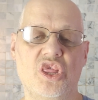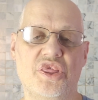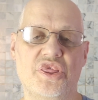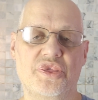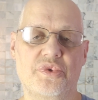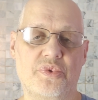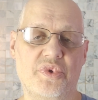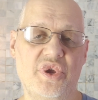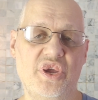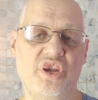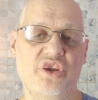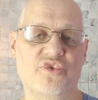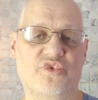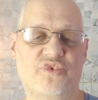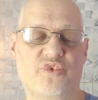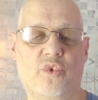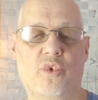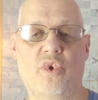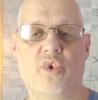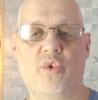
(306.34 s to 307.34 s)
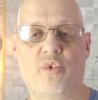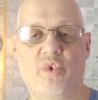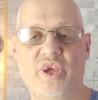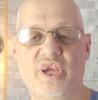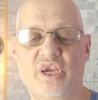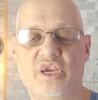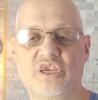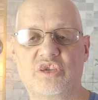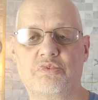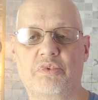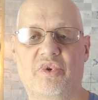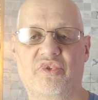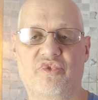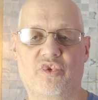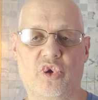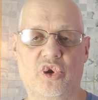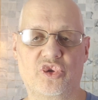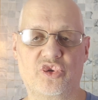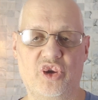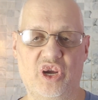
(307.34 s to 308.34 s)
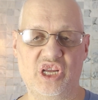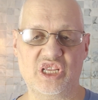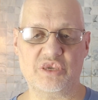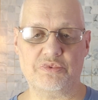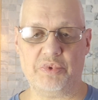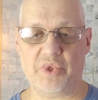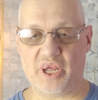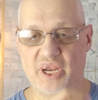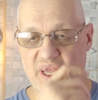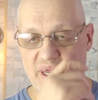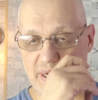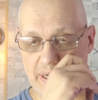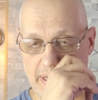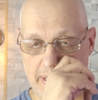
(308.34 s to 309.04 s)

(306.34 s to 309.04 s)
3 to 4 weeks before transplanting.